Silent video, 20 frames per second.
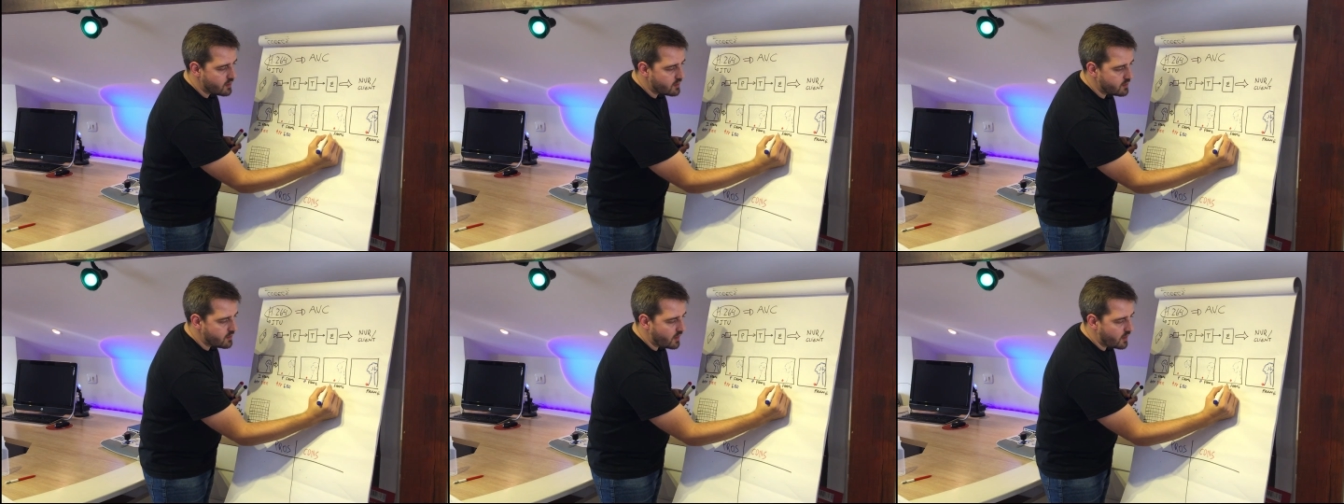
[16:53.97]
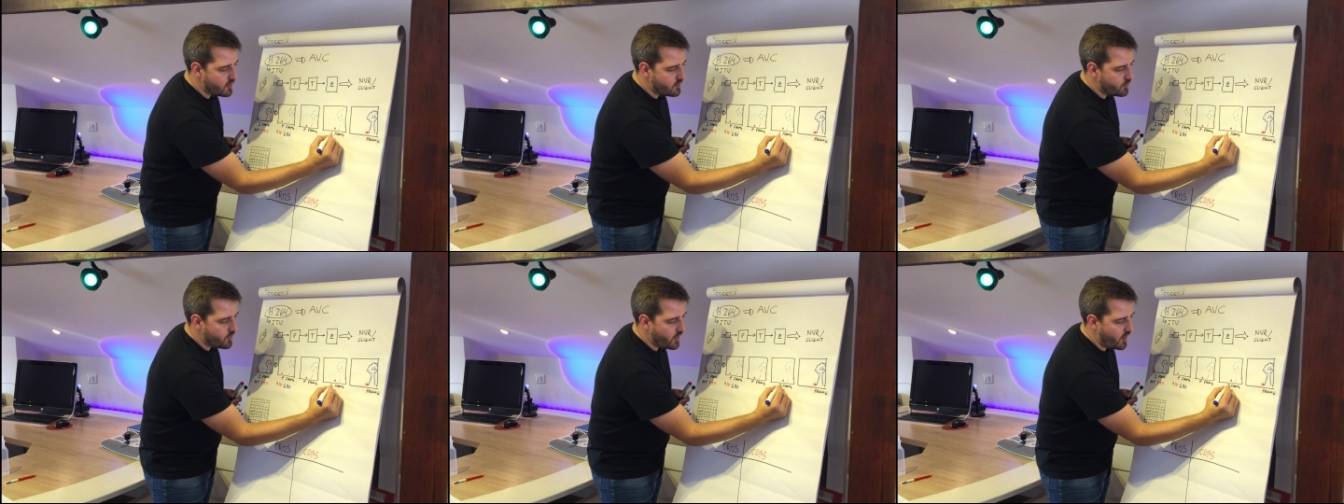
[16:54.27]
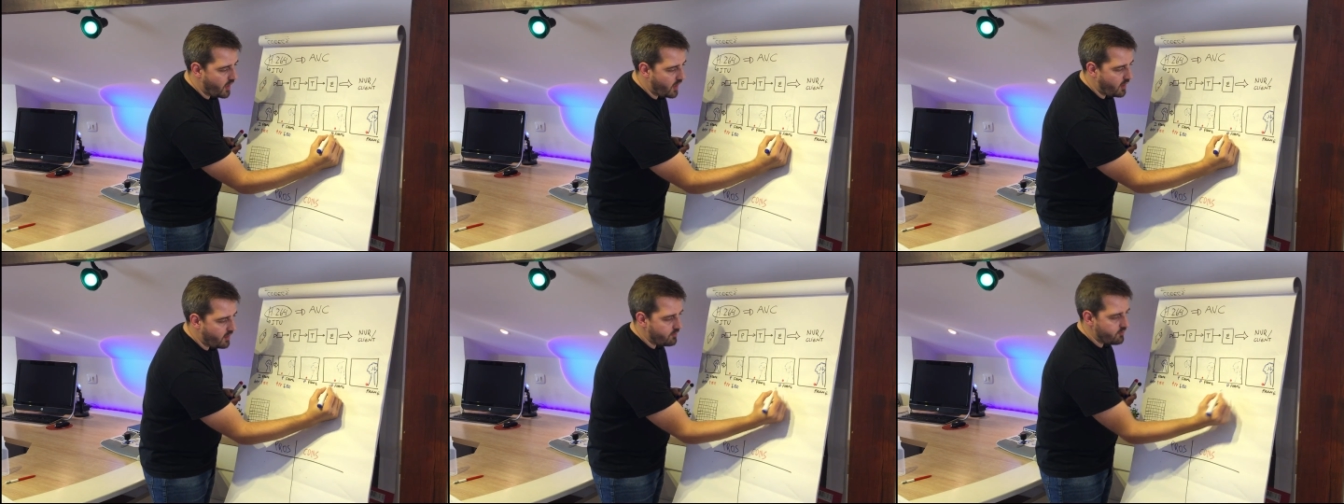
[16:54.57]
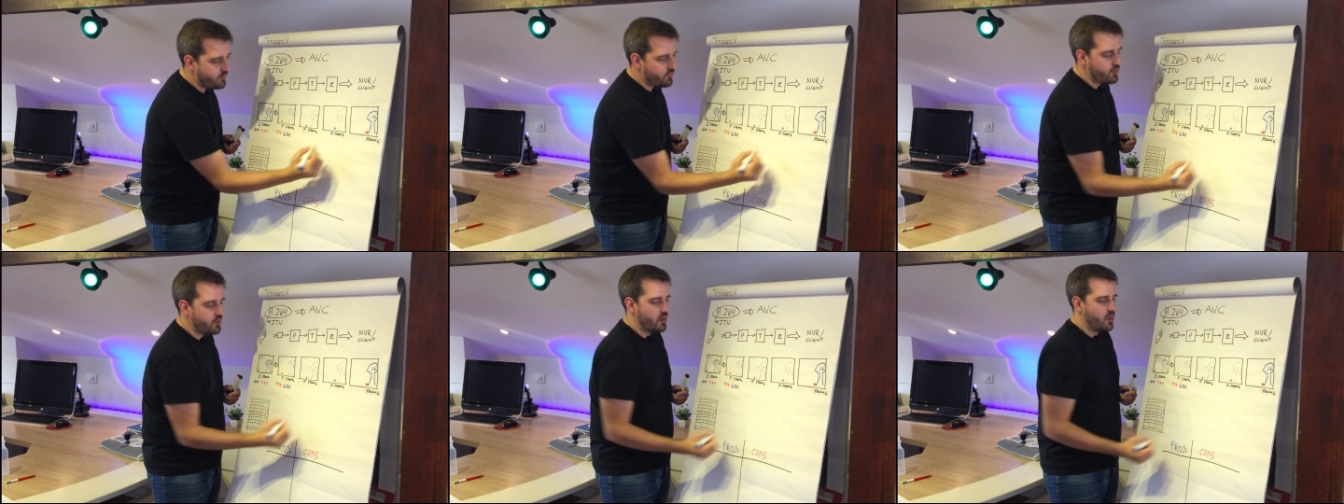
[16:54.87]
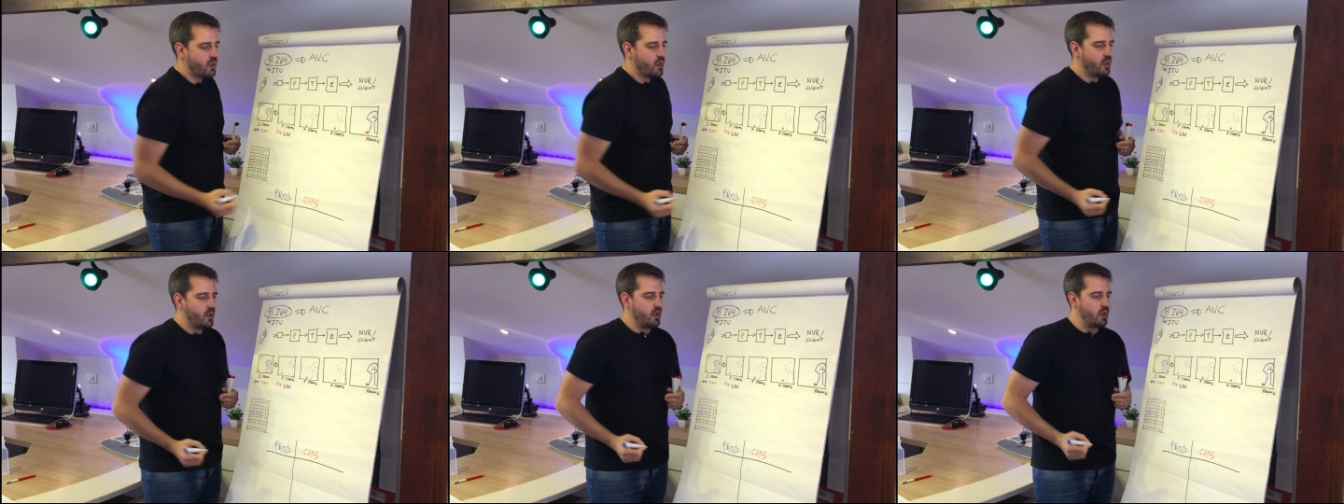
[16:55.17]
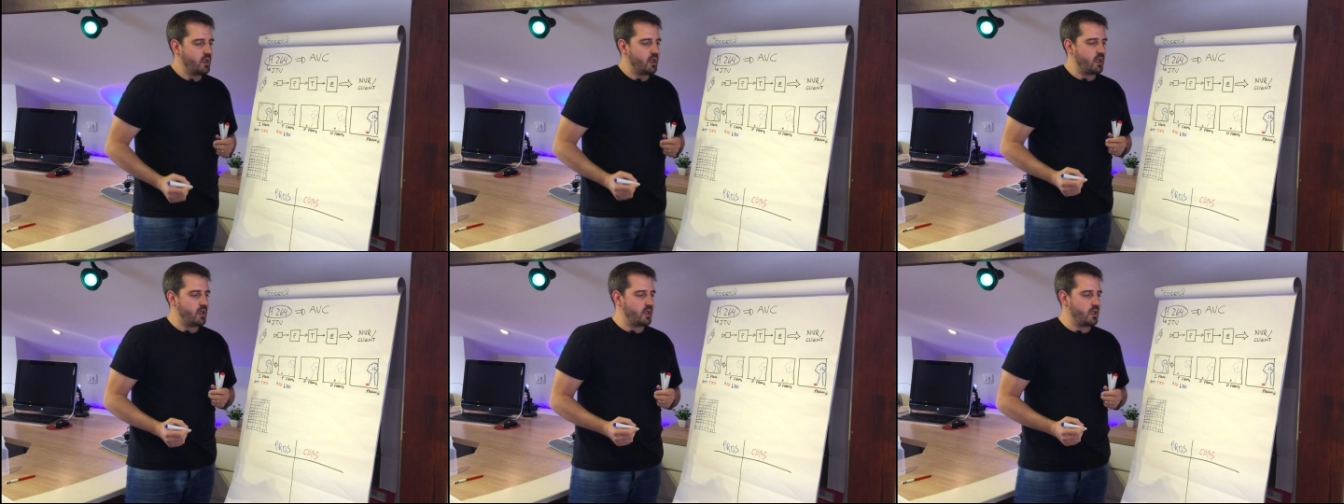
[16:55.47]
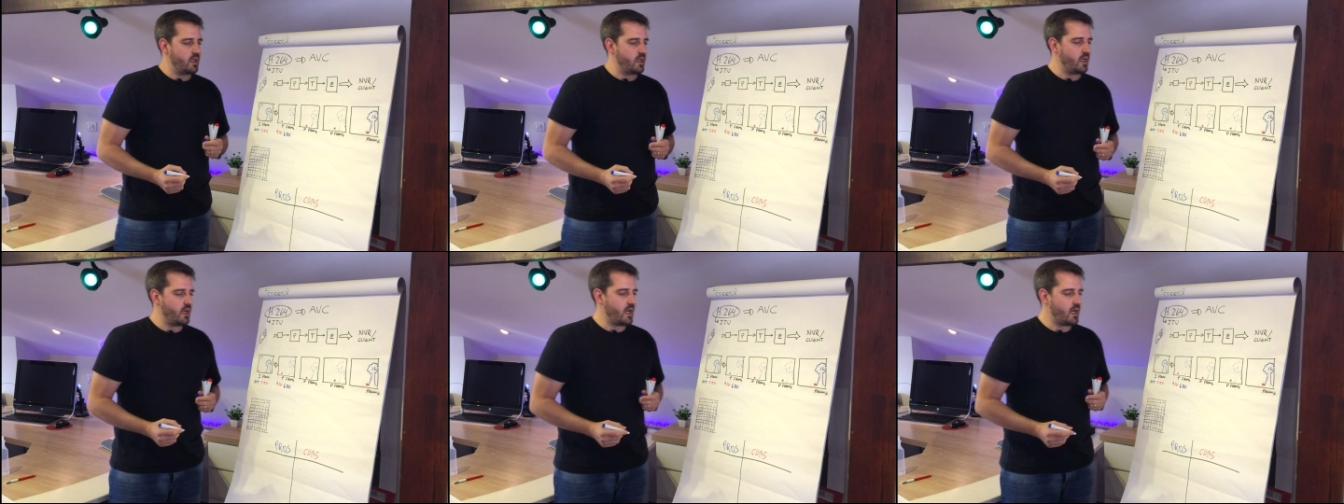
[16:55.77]
that we have
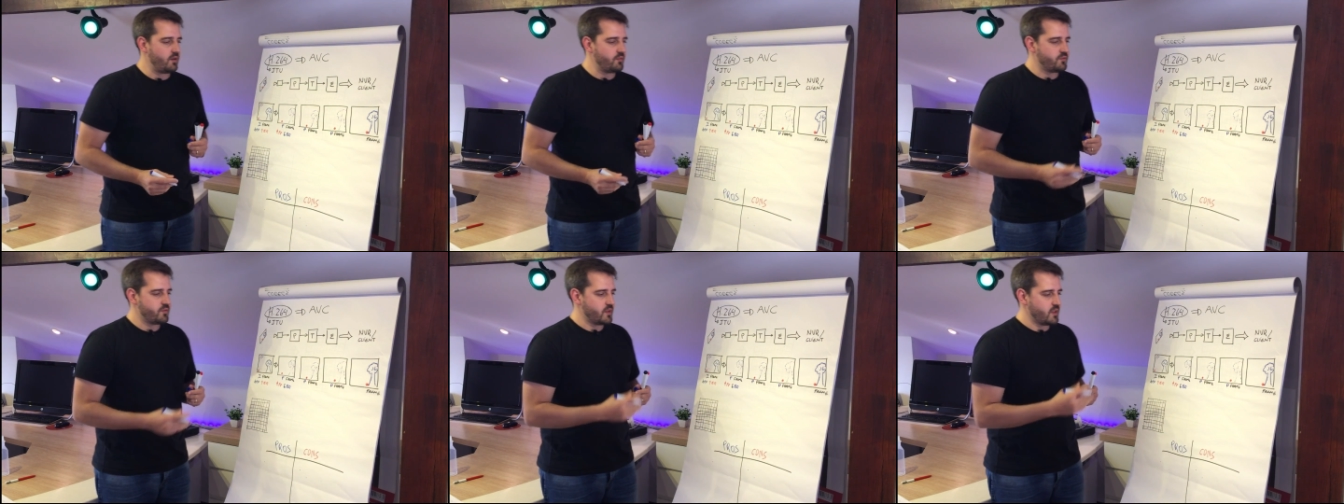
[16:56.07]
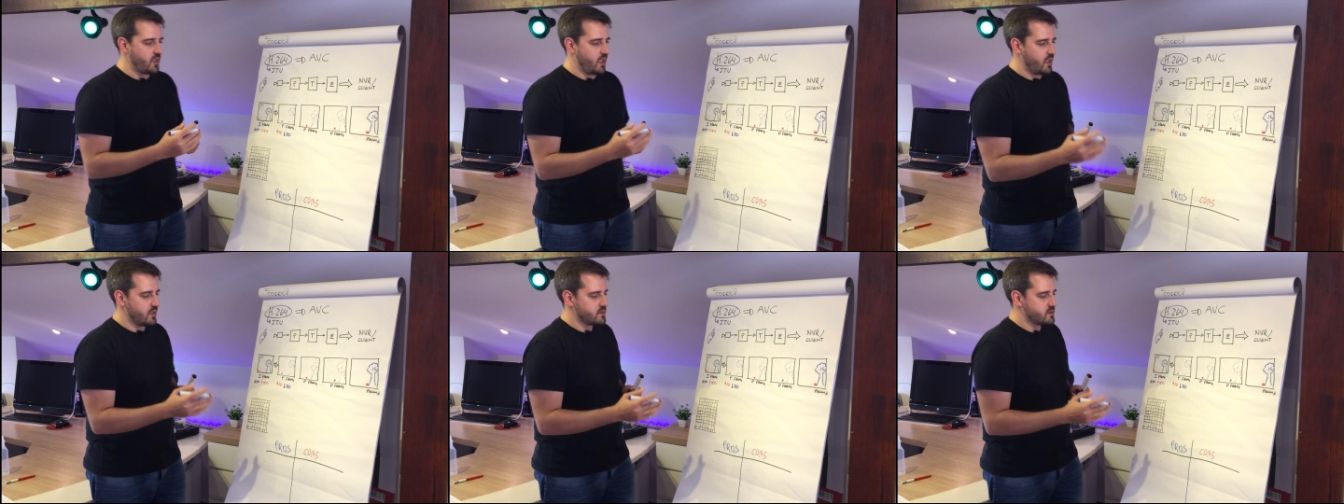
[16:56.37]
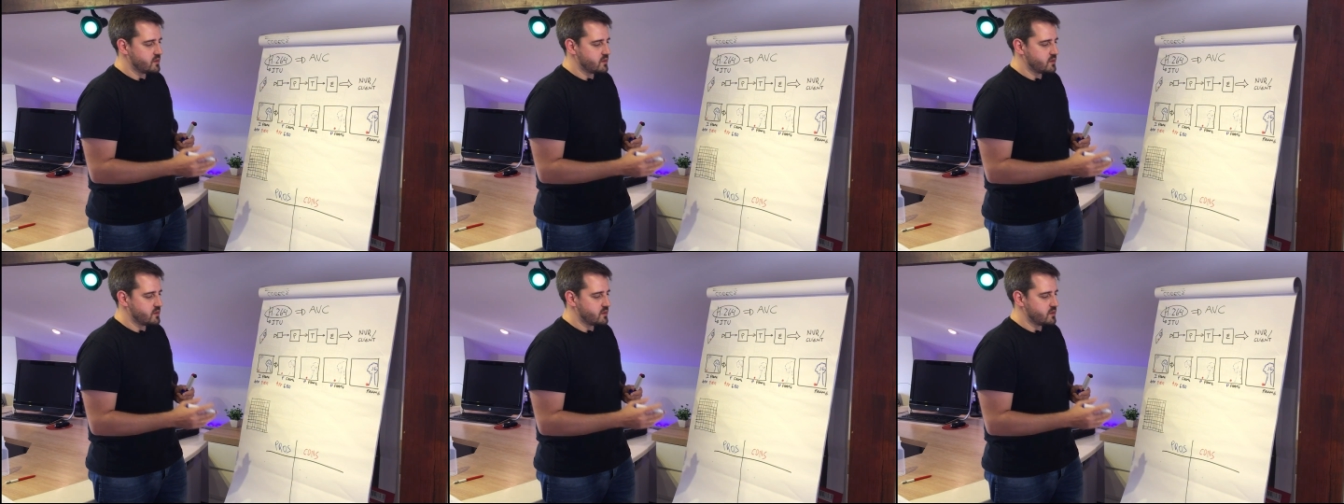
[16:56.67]
after that.